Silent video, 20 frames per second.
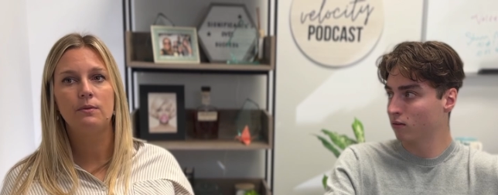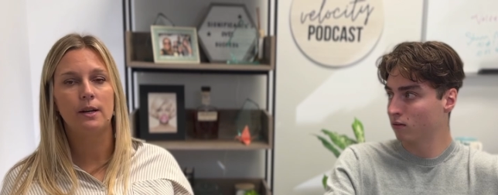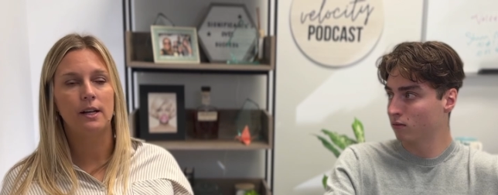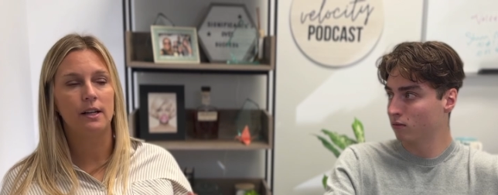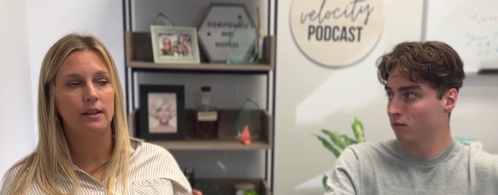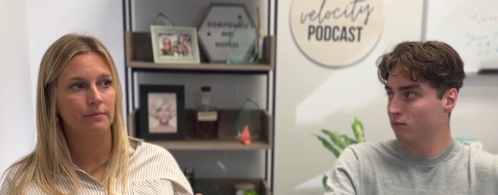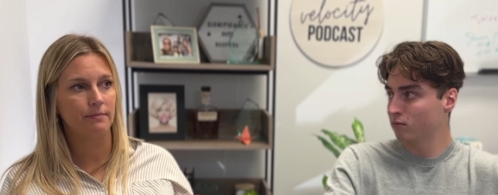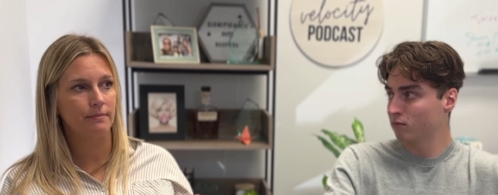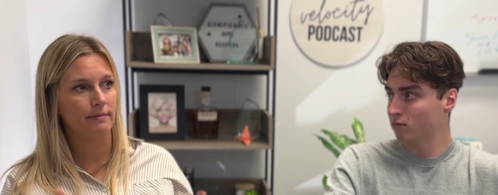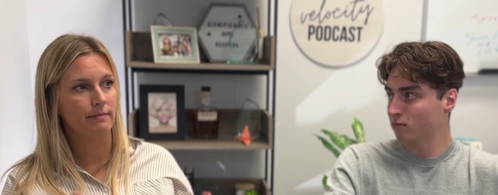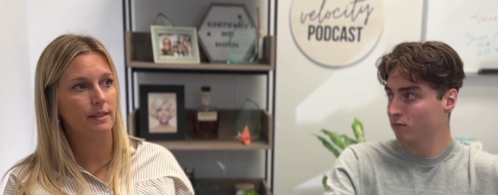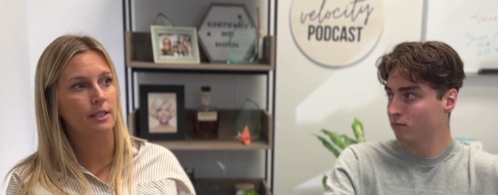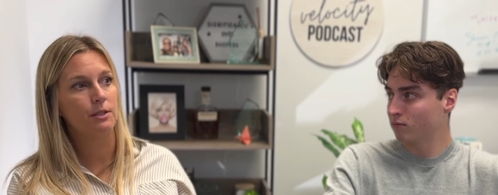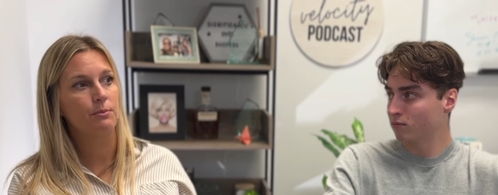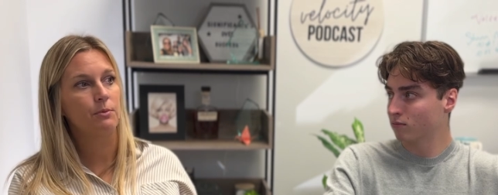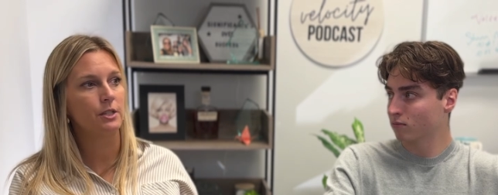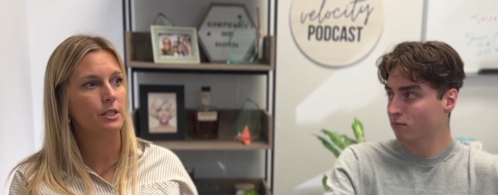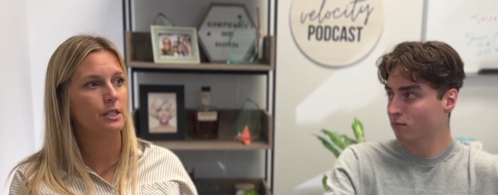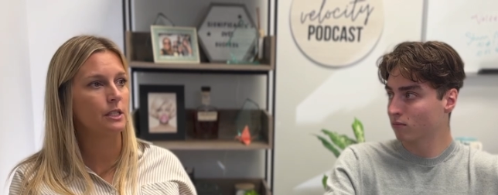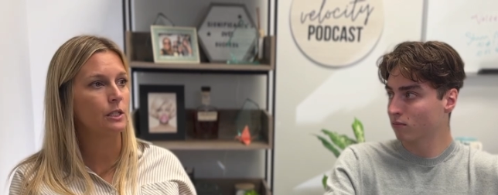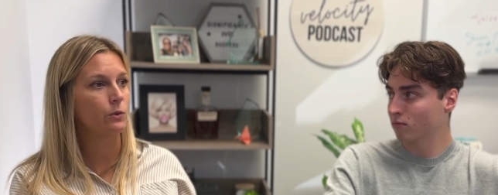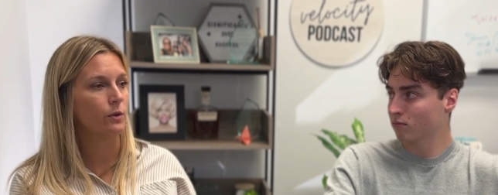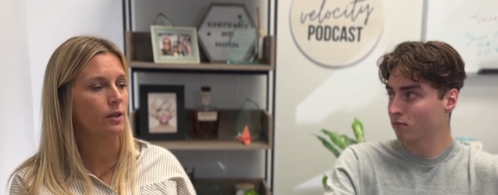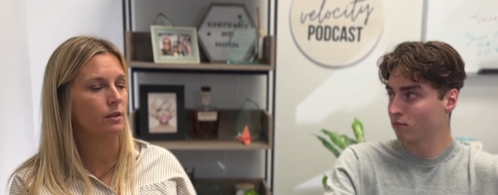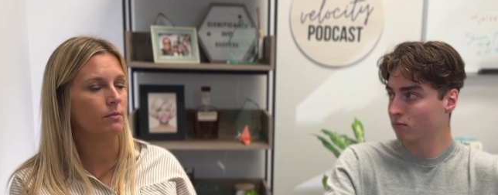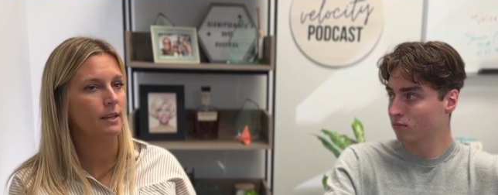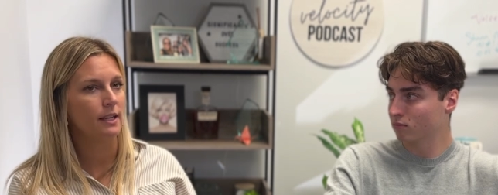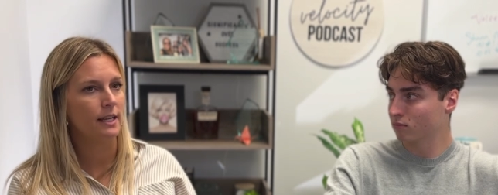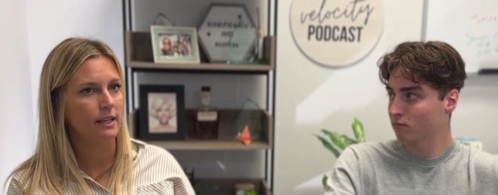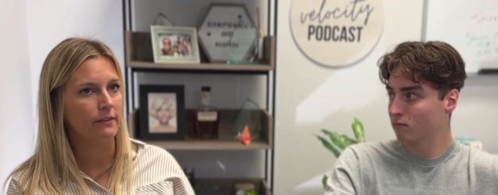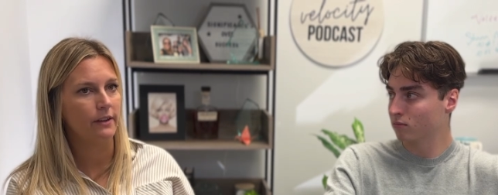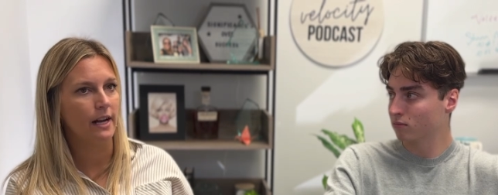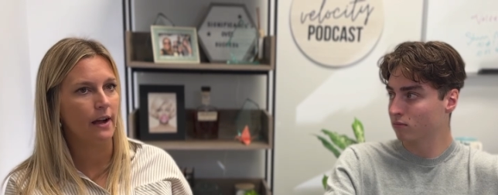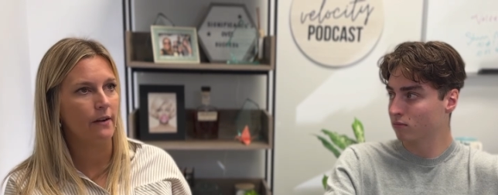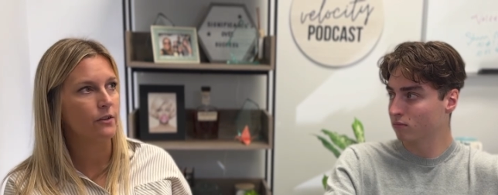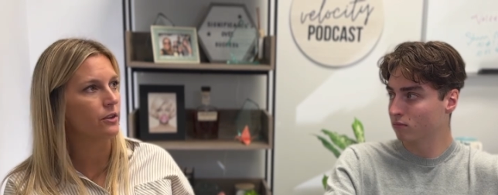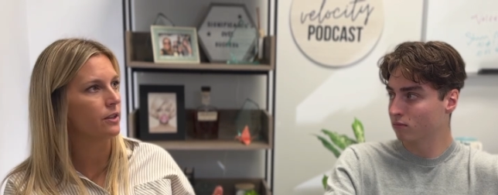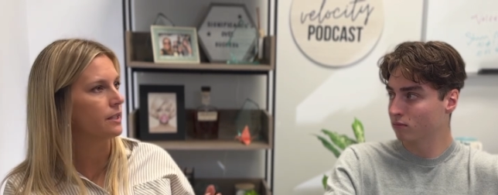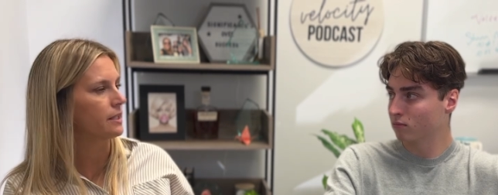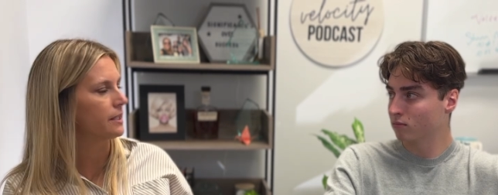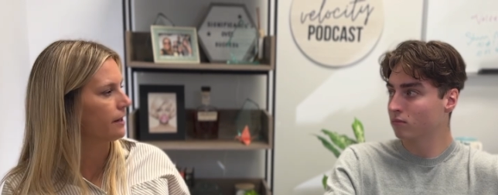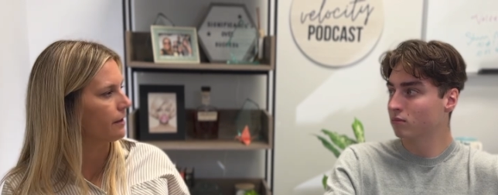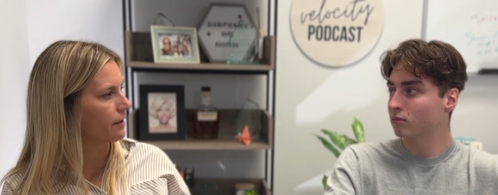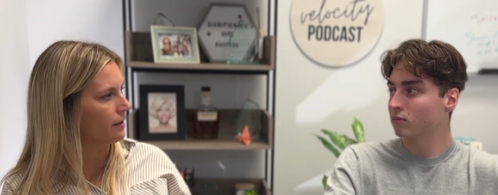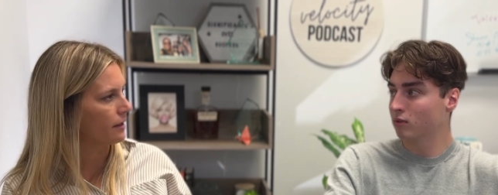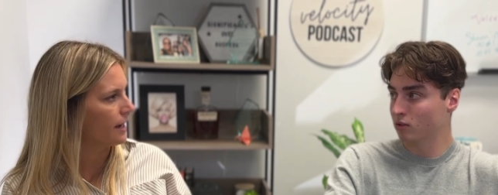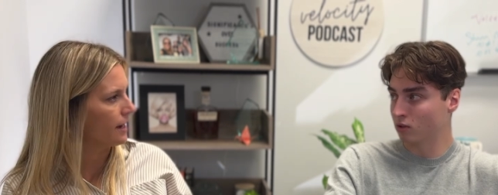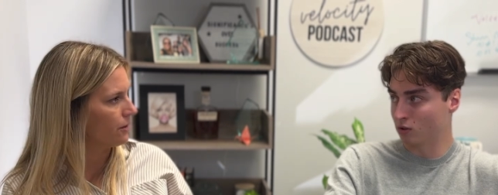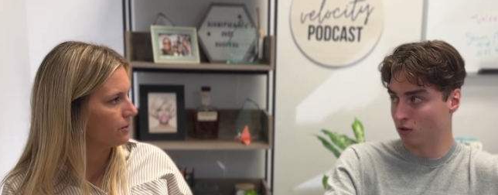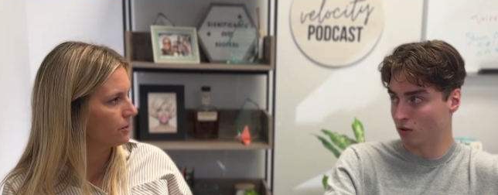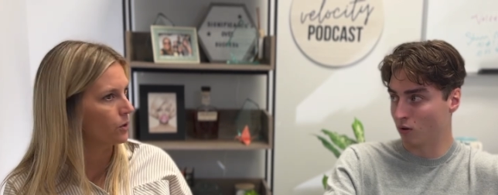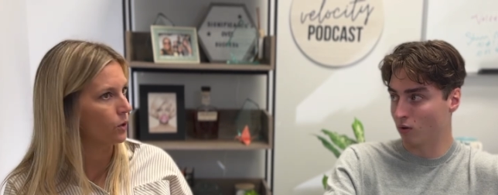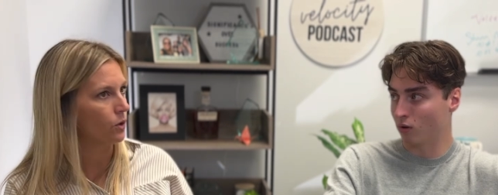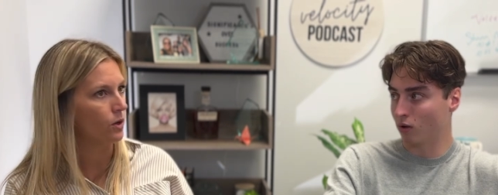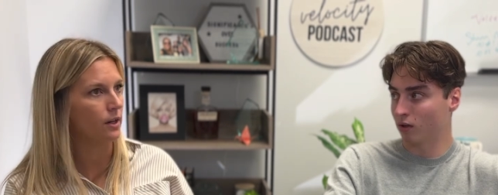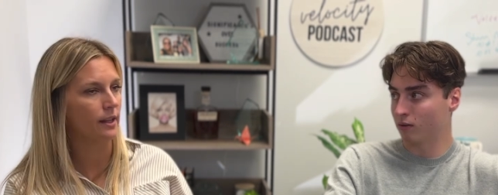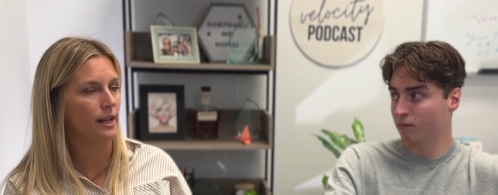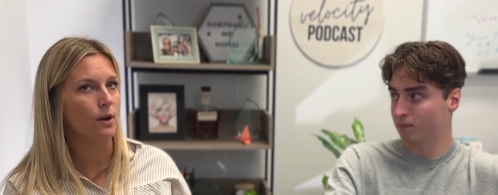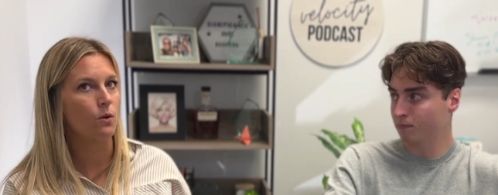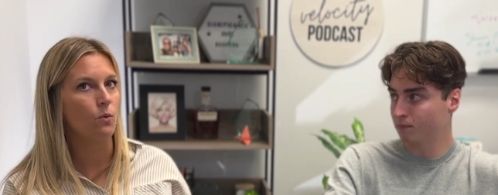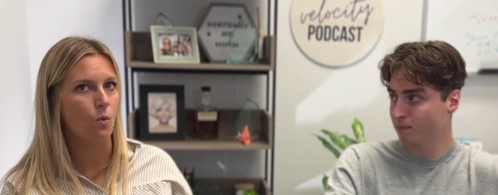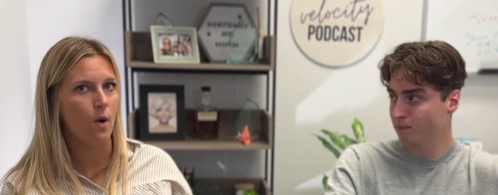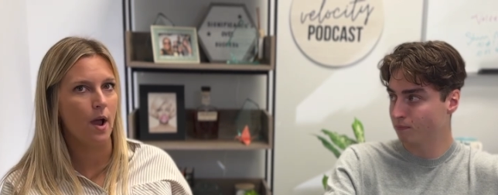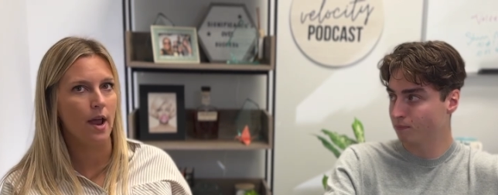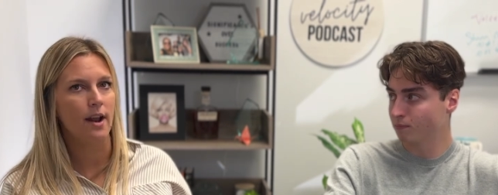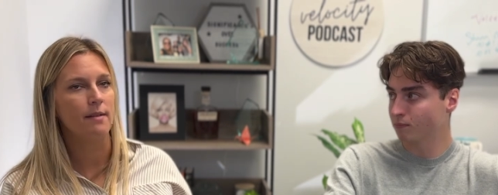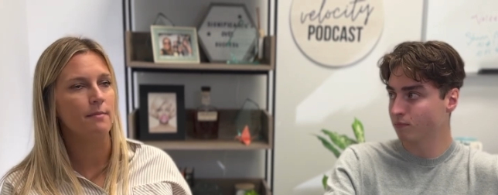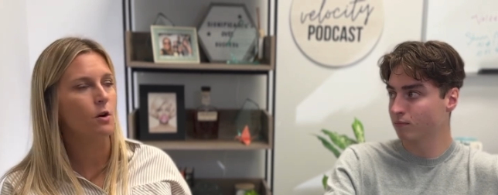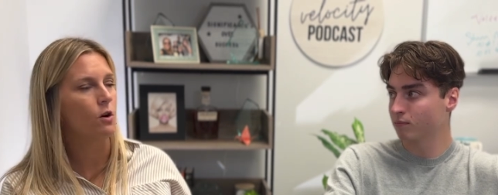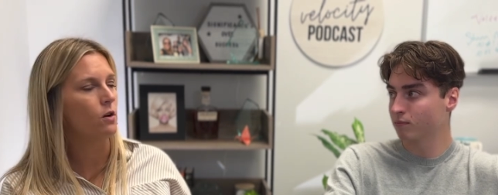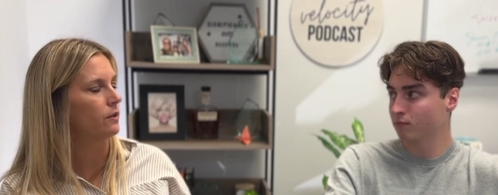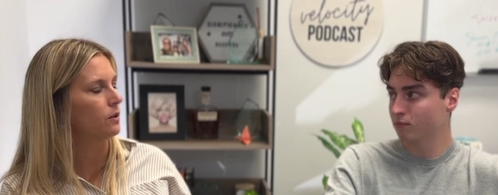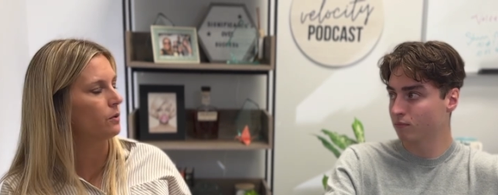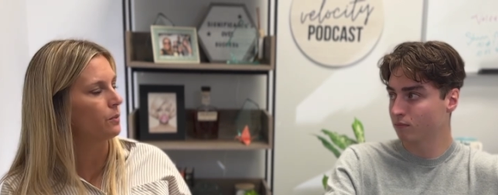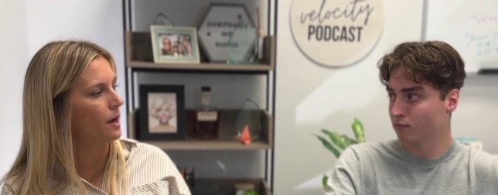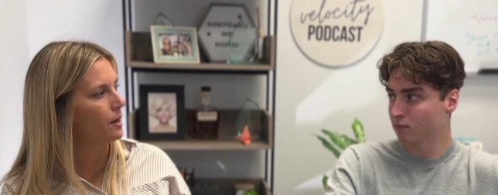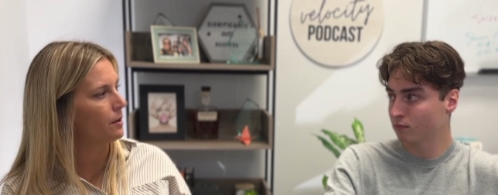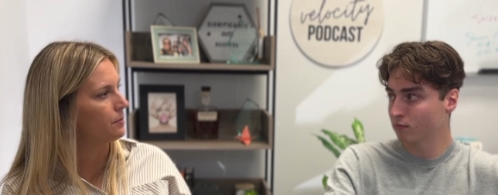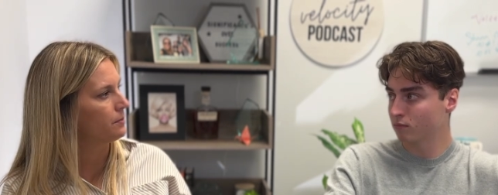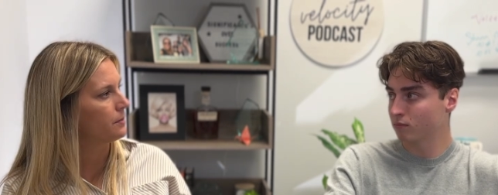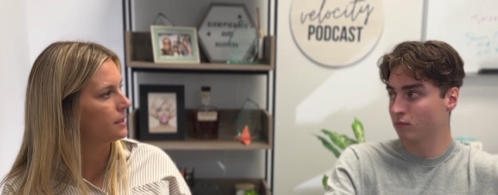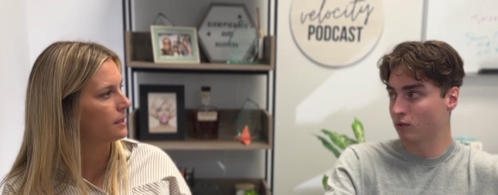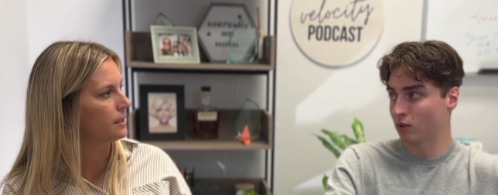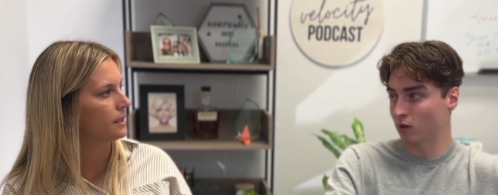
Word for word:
Speaker 1: Well, this person's with me even after the sale of the house or like when I'm overwhelmed.